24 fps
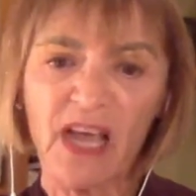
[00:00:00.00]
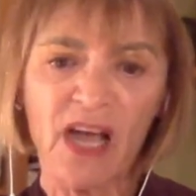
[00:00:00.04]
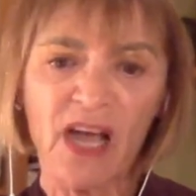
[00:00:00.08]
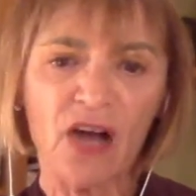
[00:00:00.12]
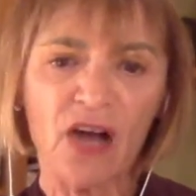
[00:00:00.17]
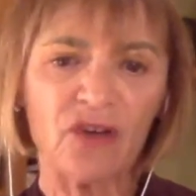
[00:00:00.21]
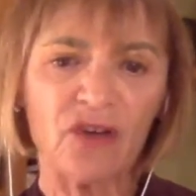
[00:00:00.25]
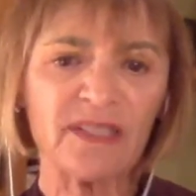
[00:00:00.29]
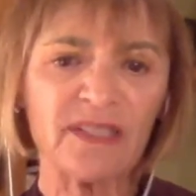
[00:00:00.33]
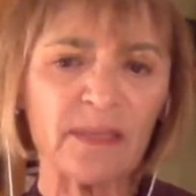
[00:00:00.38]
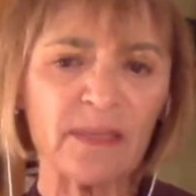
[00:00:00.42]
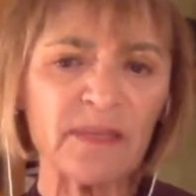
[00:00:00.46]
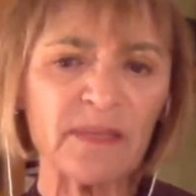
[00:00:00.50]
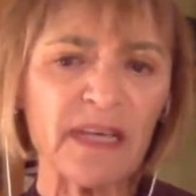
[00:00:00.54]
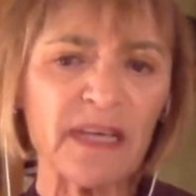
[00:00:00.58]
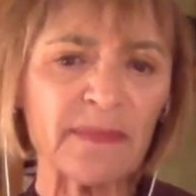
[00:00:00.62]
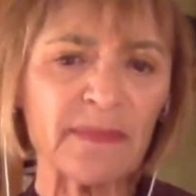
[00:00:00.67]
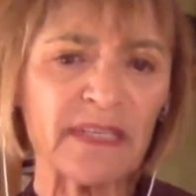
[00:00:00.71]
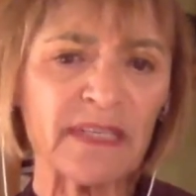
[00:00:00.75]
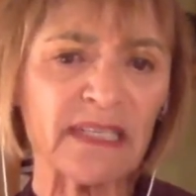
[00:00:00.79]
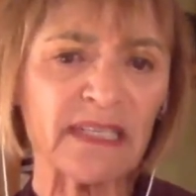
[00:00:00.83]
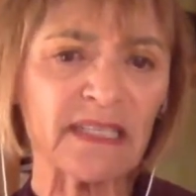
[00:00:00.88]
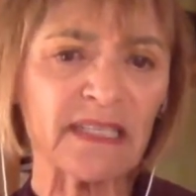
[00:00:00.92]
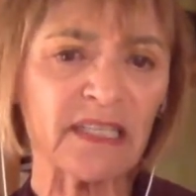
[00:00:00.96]
or
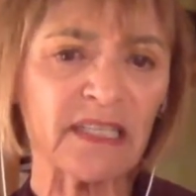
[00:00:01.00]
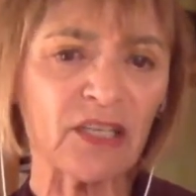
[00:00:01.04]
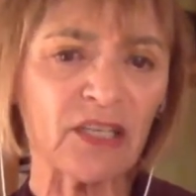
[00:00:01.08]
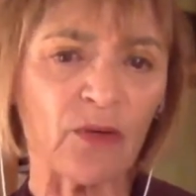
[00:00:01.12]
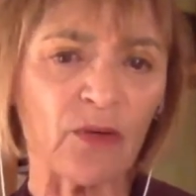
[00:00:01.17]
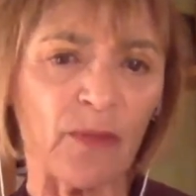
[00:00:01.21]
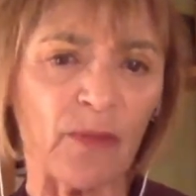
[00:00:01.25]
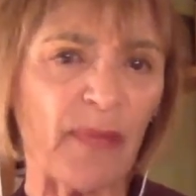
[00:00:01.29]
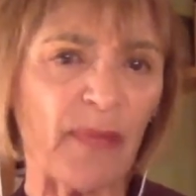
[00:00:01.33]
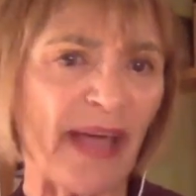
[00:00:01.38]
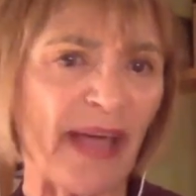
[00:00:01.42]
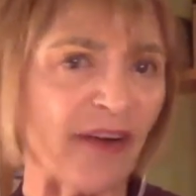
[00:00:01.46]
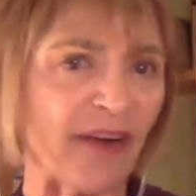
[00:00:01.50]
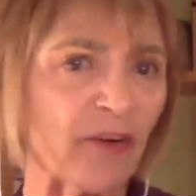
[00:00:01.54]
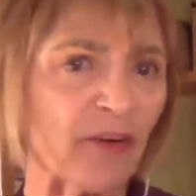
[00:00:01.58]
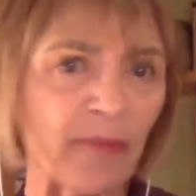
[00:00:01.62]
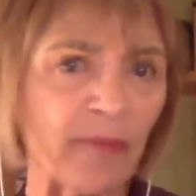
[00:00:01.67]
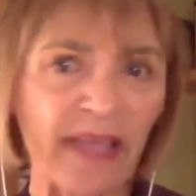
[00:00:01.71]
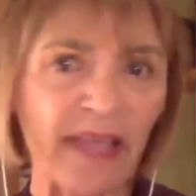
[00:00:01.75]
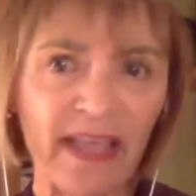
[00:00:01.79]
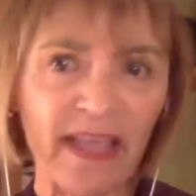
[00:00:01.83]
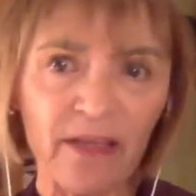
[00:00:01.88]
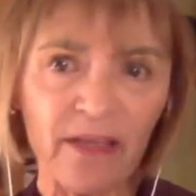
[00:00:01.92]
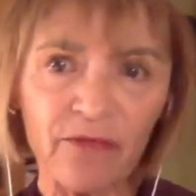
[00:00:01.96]
sometimes it's you know a pattern of
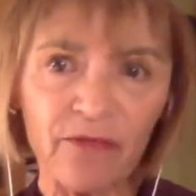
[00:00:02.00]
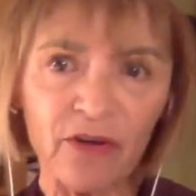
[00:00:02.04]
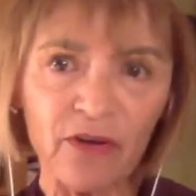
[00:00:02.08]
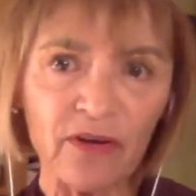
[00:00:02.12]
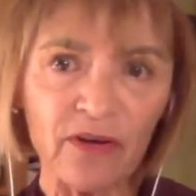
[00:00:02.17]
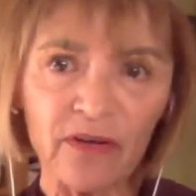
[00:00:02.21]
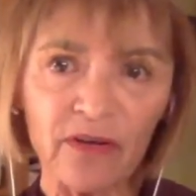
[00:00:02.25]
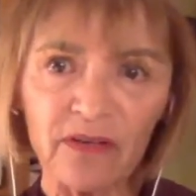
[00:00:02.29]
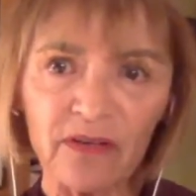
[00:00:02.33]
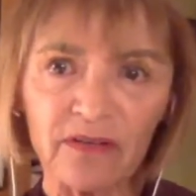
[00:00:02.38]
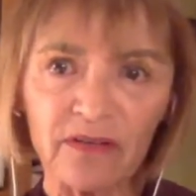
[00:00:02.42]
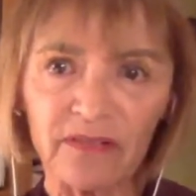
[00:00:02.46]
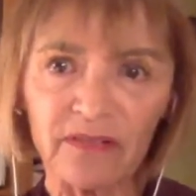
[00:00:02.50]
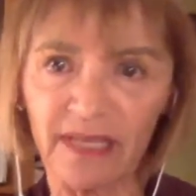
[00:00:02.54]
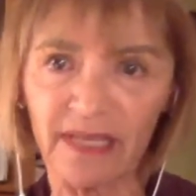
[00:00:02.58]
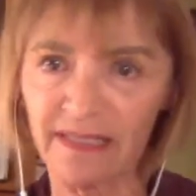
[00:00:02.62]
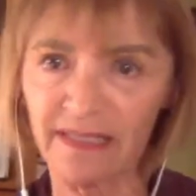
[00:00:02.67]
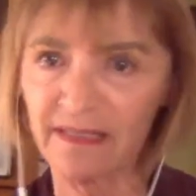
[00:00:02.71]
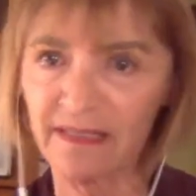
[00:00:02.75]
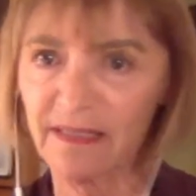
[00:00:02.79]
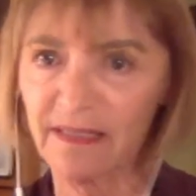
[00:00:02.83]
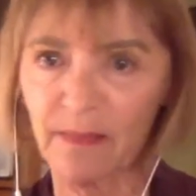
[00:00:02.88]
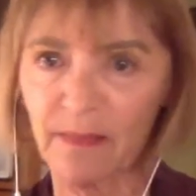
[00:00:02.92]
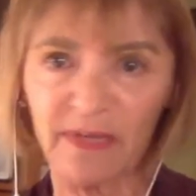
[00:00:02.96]
behavior
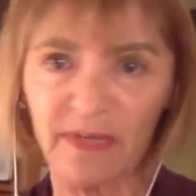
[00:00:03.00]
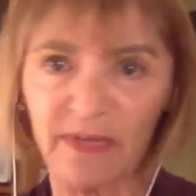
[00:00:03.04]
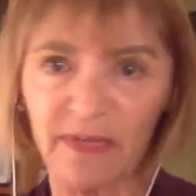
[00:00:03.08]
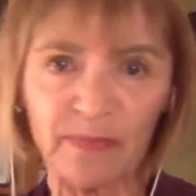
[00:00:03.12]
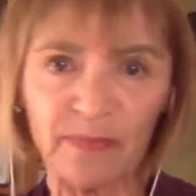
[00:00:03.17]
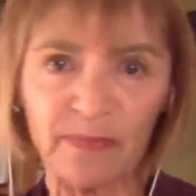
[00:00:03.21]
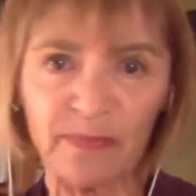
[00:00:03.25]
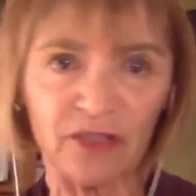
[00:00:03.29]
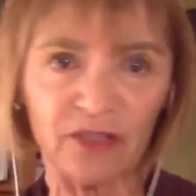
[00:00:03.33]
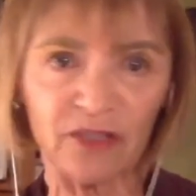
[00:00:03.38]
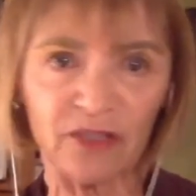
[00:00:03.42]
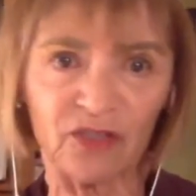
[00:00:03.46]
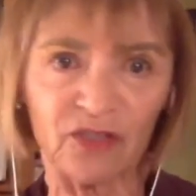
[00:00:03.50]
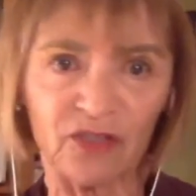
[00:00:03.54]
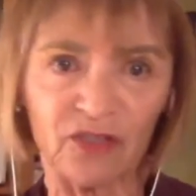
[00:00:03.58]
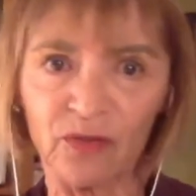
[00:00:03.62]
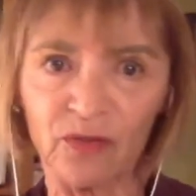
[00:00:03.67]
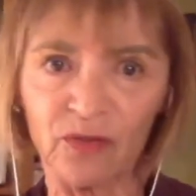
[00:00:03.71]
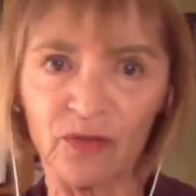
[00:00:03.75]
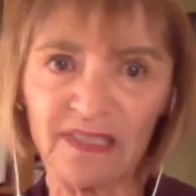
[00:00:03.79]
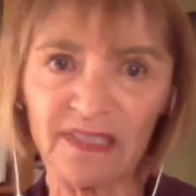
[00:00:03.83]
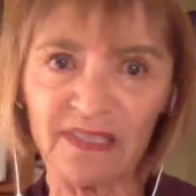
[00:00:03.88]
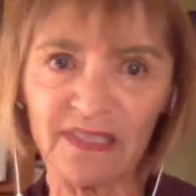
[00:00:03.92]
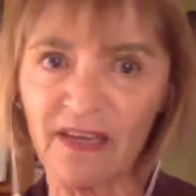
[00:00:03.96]
like somebody's been
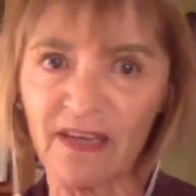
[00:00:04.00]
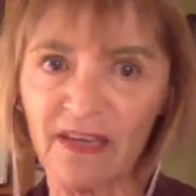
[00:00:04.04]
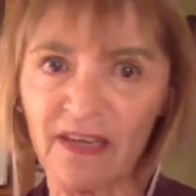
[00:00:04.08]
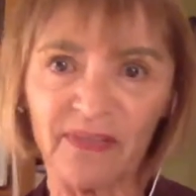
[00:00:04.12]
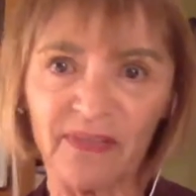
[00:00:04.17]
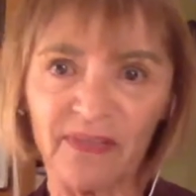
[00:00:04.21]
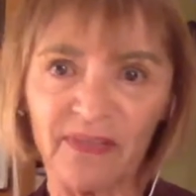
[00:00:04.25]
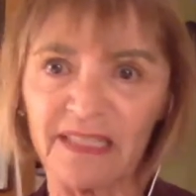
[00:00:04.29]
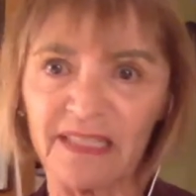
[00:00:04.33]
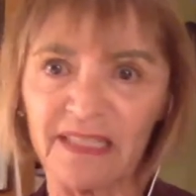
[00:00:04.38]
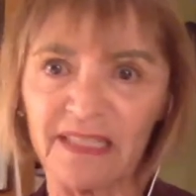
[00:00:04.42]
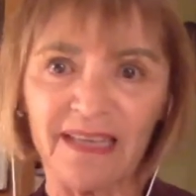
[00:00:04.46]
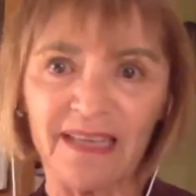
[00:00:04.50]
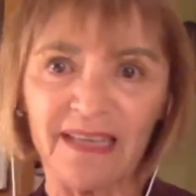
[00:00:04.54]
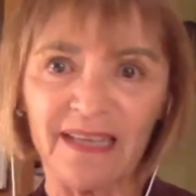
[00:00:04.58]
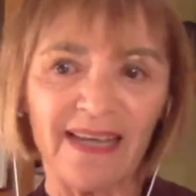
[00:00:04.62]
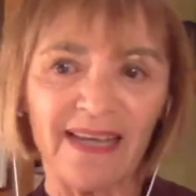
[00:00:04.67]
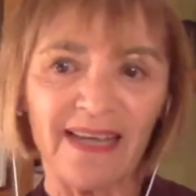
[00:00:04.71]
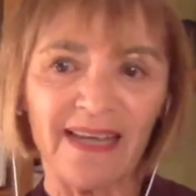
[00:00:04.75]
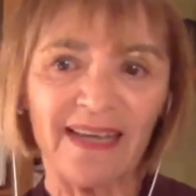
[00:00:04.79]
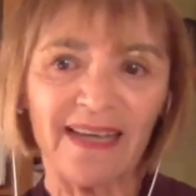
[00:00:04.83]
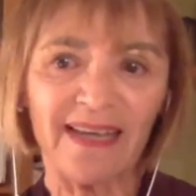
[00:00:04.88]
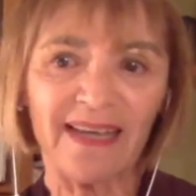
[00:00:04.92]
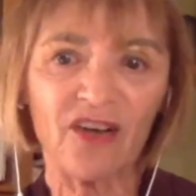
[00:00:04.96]
doing stuff that's
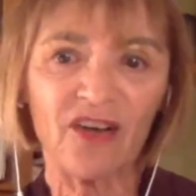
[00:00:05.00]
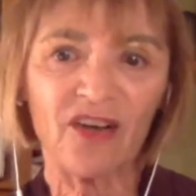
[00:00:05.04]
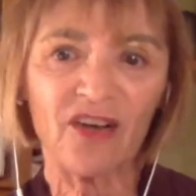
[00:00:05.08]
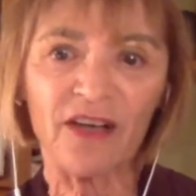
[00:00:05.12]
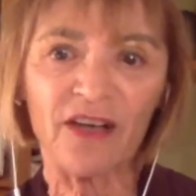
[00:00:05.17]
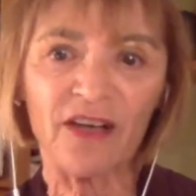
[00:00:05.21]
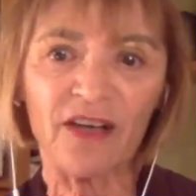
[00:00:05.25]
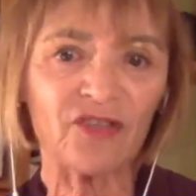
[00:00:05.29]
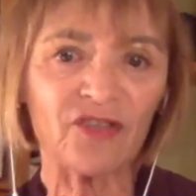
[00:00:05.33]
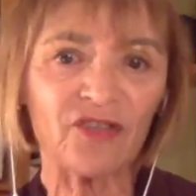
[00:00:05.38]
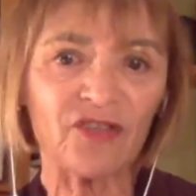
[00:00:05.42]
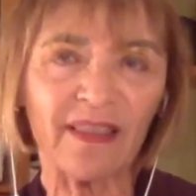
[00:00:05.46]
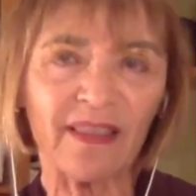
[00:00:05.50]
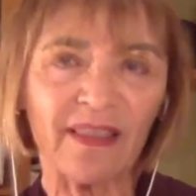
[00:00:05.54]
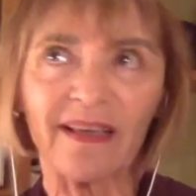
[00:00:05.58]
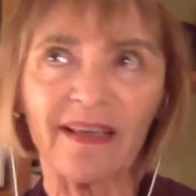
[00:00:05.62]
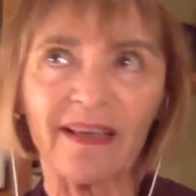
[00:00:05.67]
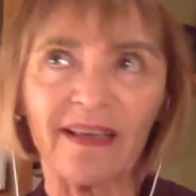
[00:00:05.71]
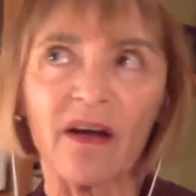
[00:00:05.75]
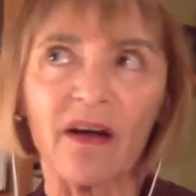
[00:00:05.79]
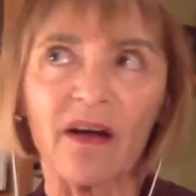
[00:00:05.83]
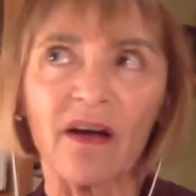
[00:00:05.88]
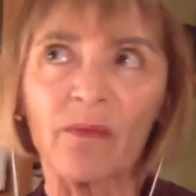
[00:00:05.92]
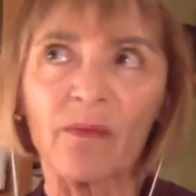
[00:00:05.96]
caused you to
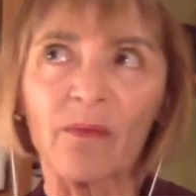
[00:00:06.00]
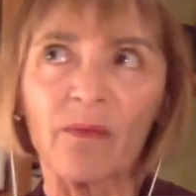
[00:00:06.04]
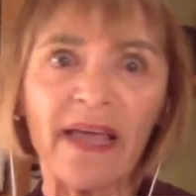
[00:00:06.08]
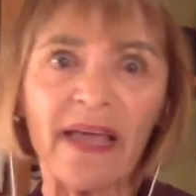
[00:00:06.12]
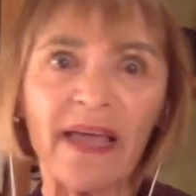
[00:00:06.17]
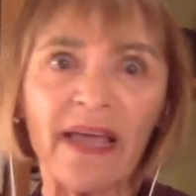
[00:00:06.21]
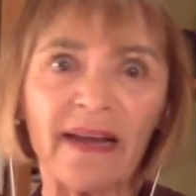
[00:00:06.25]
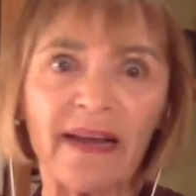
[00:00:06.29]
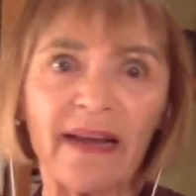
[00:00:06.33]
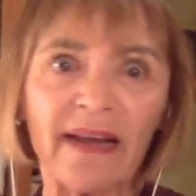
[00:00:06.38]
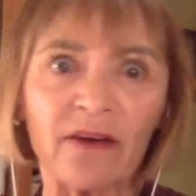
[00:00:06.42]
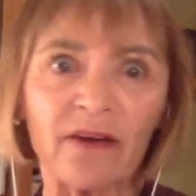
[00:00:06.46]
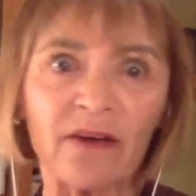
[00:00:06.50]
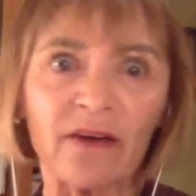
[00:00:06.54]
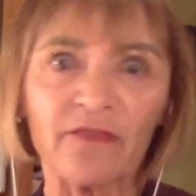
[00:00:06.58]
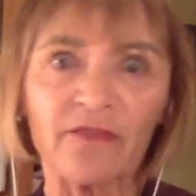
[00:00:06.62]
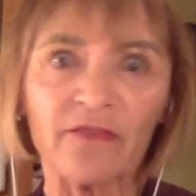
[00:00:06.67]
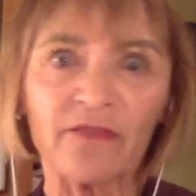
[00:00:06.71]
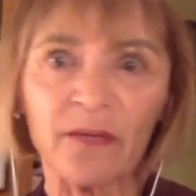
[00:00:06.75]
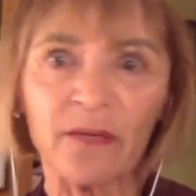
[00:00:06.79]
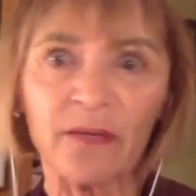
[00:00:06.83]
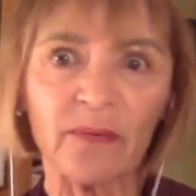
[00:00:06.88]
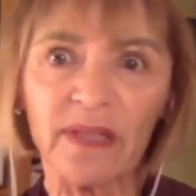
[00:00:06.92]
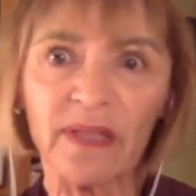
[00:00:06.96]
think oh man i don't know
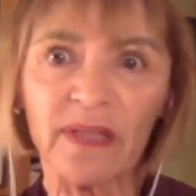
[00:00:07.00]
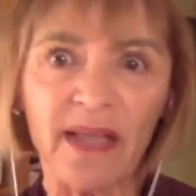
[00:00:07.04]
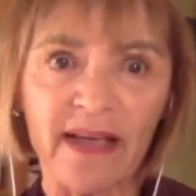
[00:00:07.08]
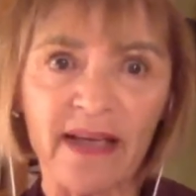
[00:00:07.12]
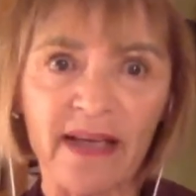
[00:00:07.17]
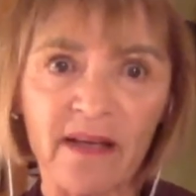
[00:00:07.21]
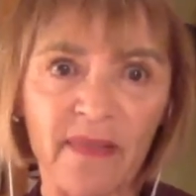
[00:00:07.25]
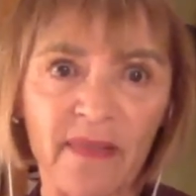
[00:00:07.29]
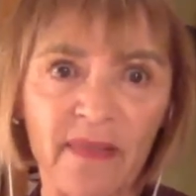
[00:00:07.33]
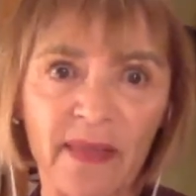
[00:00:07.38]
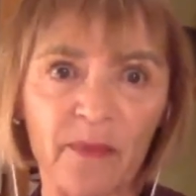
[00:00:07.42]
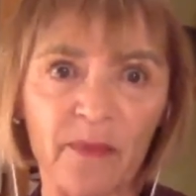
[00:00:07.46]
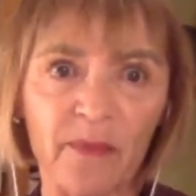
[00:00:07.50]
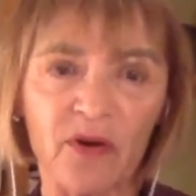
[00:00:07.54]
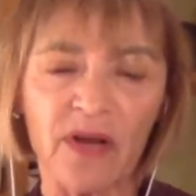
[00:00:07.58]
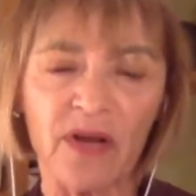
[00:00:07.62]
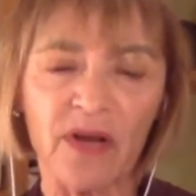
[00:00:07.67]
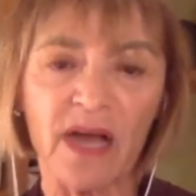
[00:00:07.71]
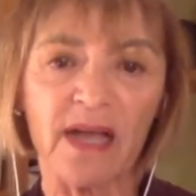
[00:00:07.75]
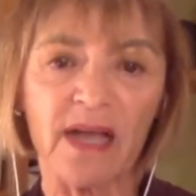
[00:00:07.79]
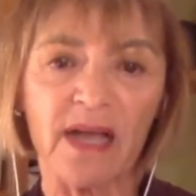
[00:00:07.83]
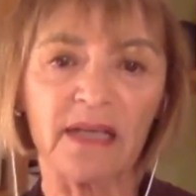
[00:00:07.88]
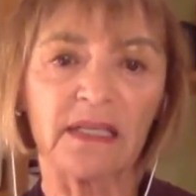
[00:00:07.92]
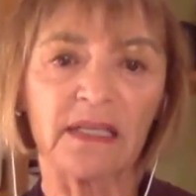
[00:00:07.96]
if i can rely on them or
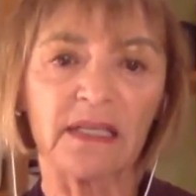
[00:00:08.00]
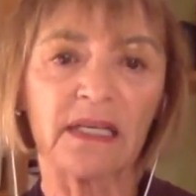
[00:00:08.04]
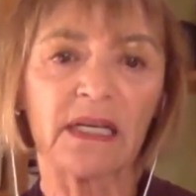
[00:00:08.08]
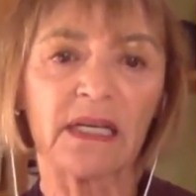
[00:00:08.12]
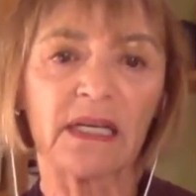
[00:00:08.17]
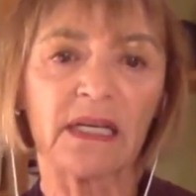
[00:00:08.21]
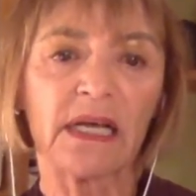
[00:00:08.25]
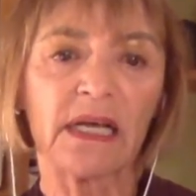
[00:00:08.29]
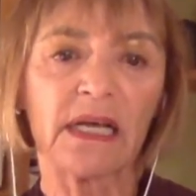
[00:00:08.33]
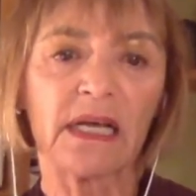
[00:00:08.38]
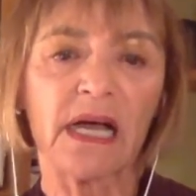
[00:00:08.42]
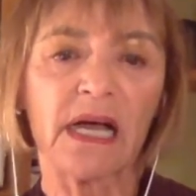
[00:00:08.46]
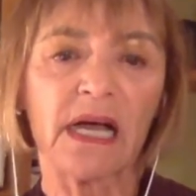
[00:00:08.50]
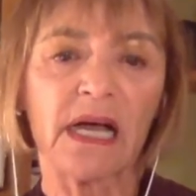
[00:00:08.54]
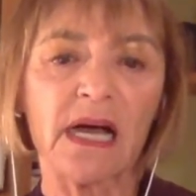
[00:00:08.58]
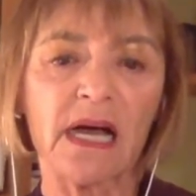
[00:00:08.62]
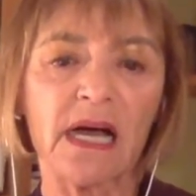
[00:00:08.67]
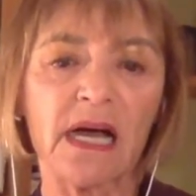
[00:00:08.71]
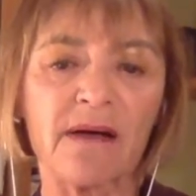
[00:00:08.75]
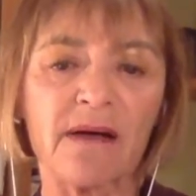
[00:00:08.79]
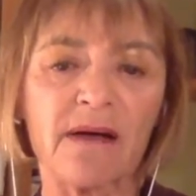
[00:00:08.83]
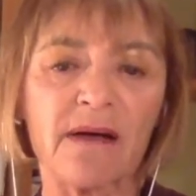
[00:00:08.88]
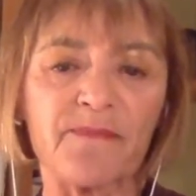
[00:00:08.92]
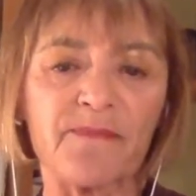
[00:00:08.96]
not
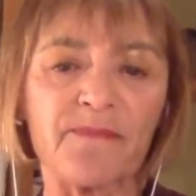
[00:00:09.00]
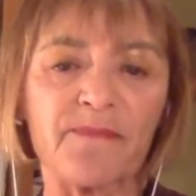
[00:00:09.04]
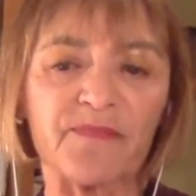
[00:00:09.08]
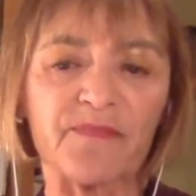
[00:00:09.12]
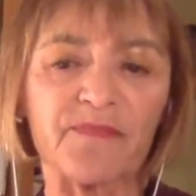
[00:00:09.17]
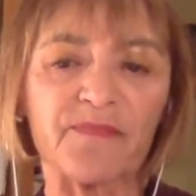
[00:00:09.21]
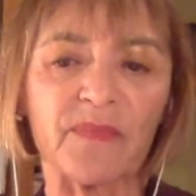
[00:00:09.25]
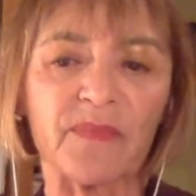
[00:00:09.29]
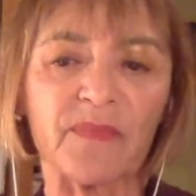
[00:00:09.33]
um,